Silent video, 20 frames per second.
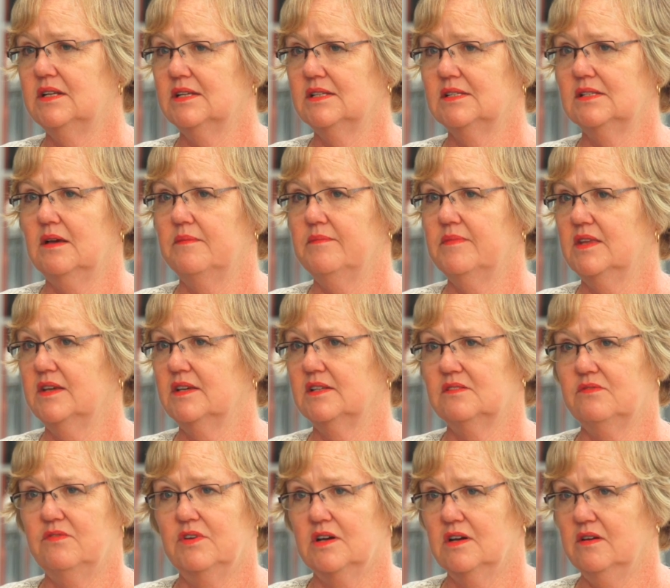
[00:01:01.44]
does some things
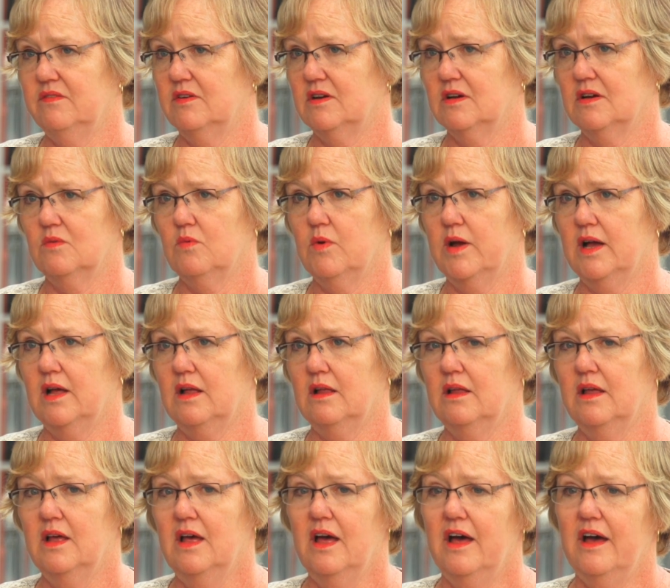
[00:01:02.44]
very, very well.
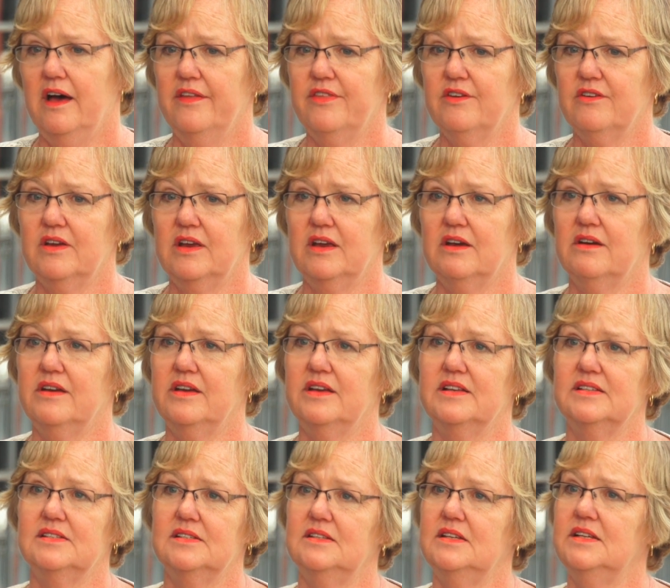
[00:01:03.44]
Other
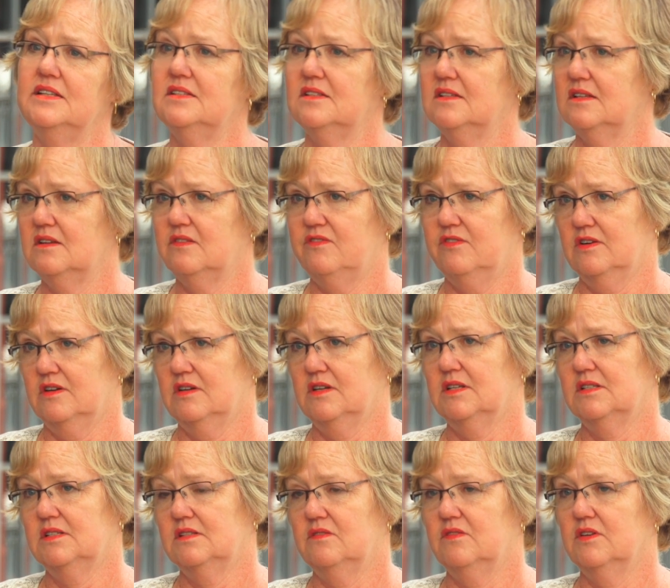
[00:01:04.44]
areas it needs to defer
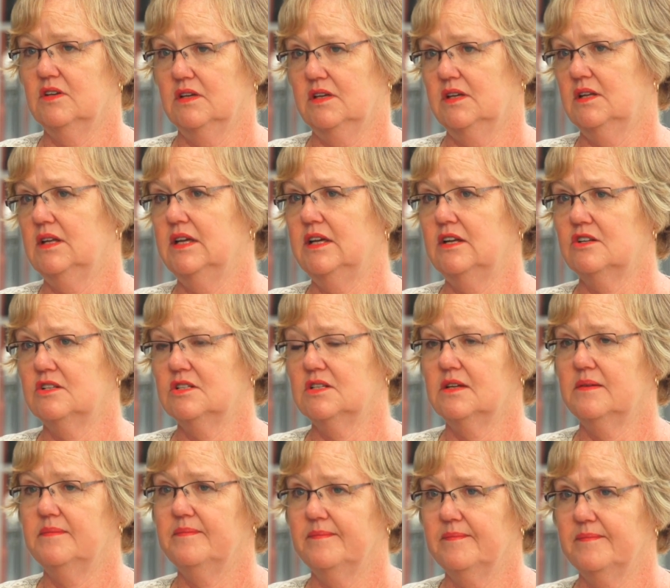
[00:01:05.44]
to civilian
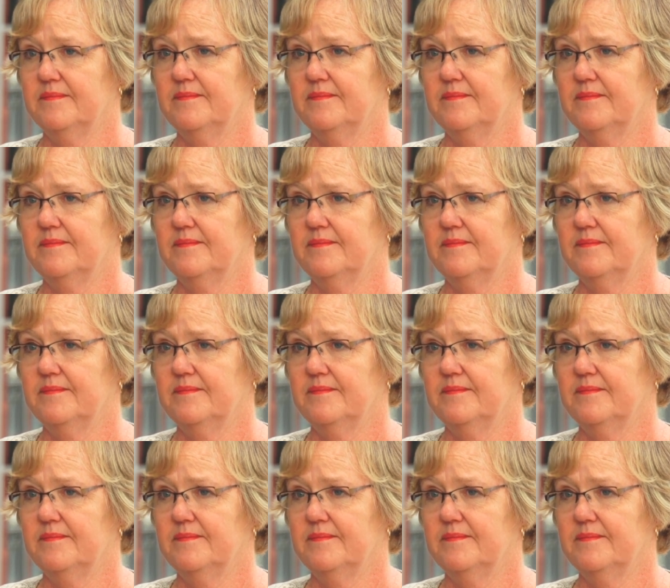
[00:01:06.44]
leadership.